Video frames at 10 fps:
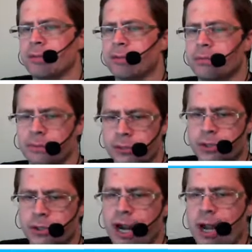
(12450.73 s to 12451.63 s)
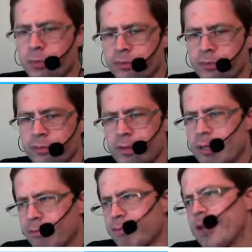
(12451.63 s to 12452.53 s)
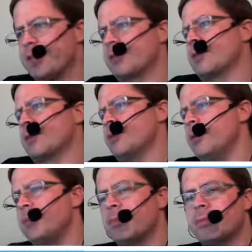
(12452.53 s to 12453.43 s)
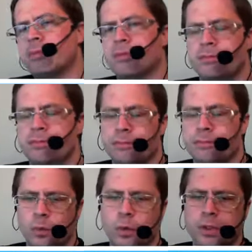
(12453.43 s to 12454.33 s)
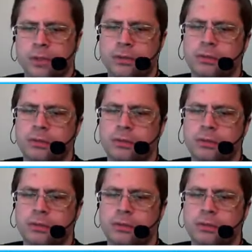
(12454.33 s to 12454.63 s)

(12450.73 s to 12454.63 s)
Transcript: like the strap or like vest type ones.